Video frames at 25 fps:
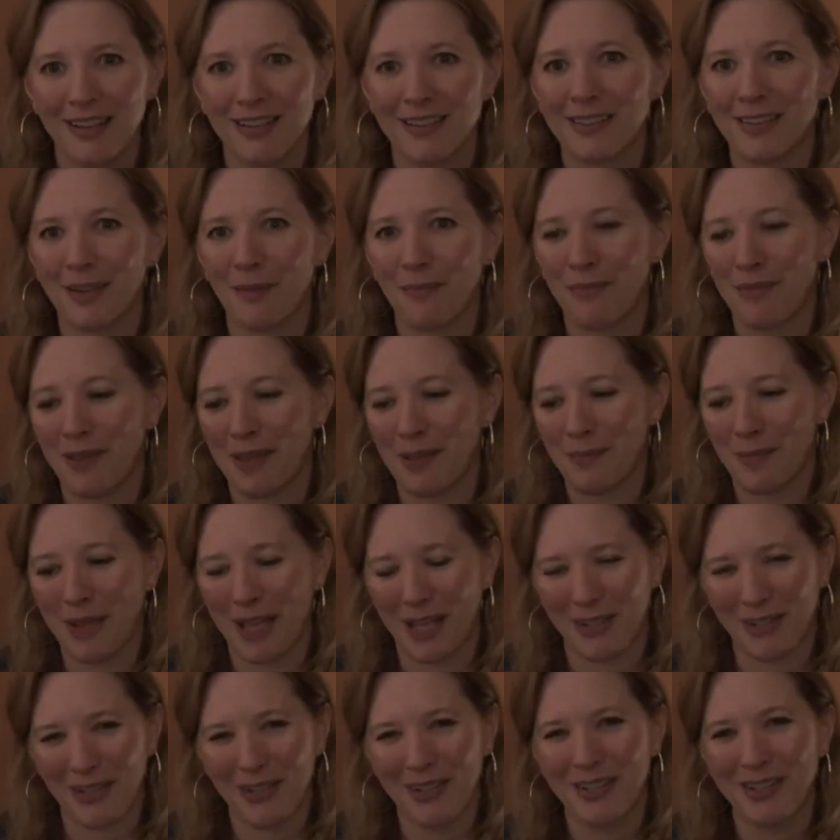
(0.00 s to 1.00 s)
something
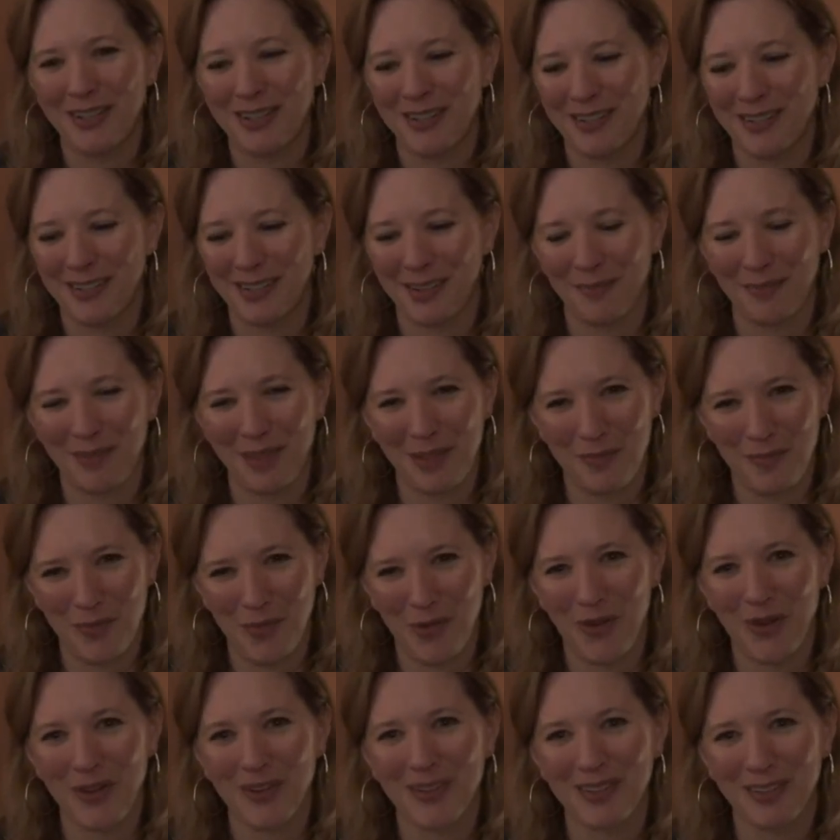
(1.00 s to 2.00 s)
better, something
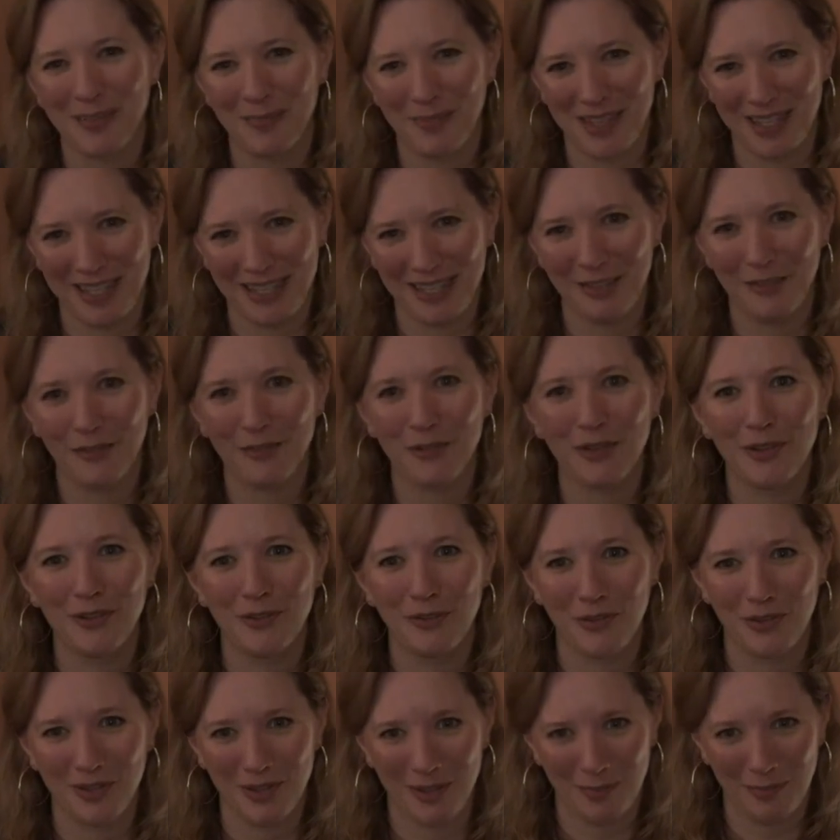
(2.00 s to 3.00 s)
more, something different,
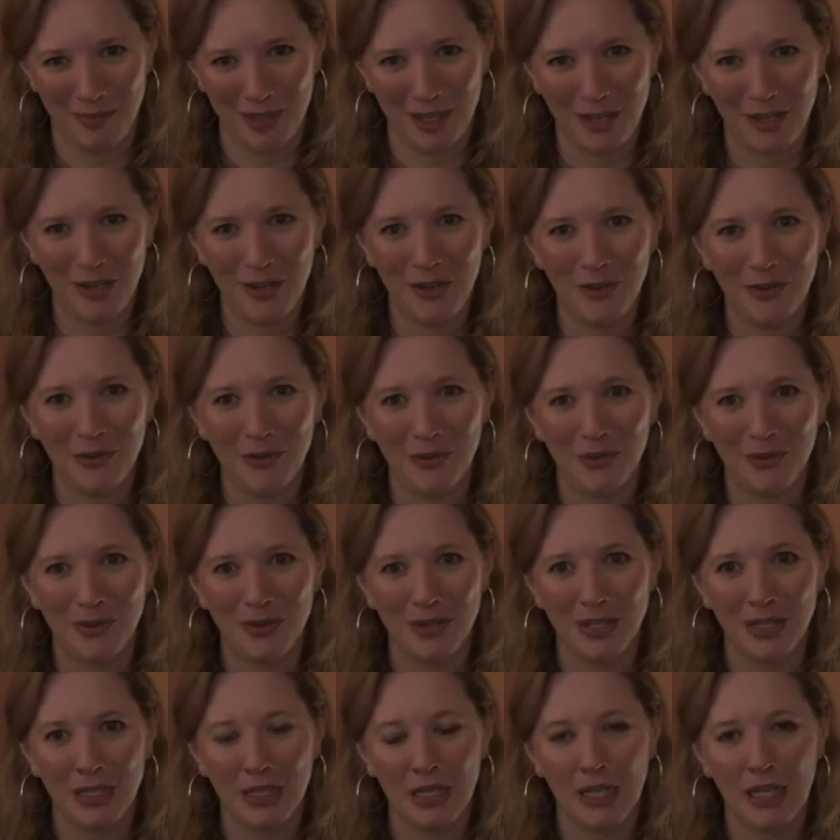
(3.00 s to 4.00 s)
or something new,
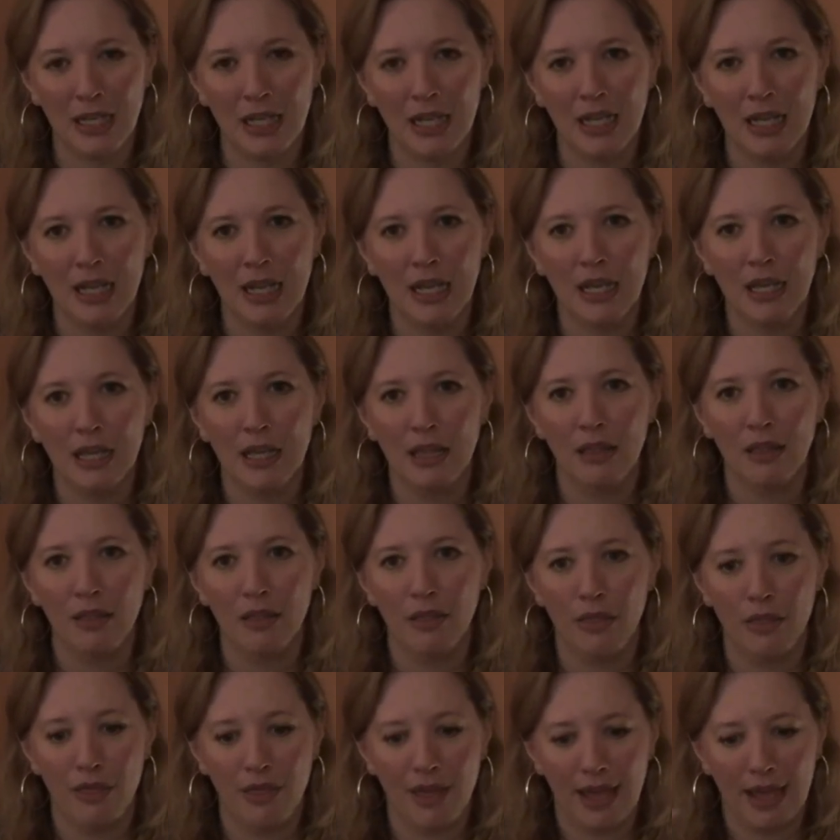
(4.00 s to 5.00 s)

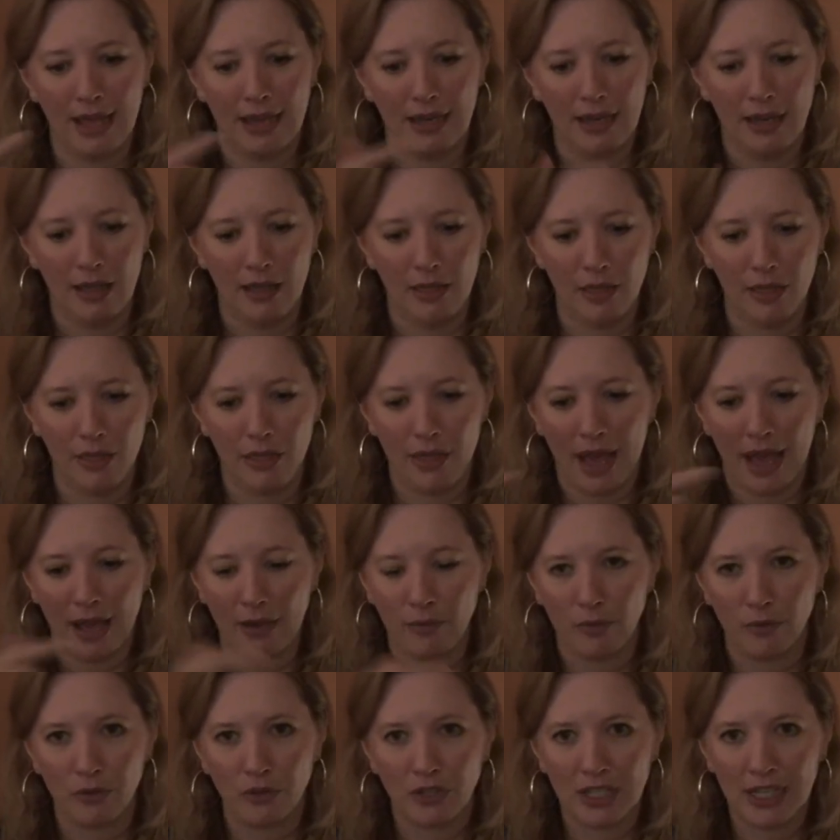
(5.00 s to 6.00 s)
then
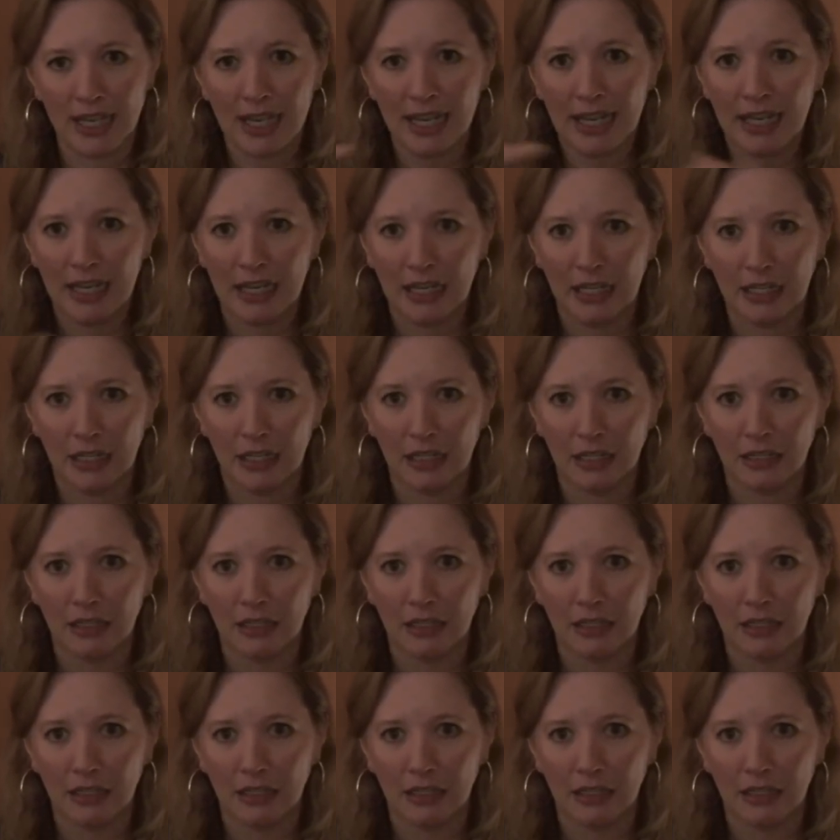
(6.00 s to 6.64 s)
that routine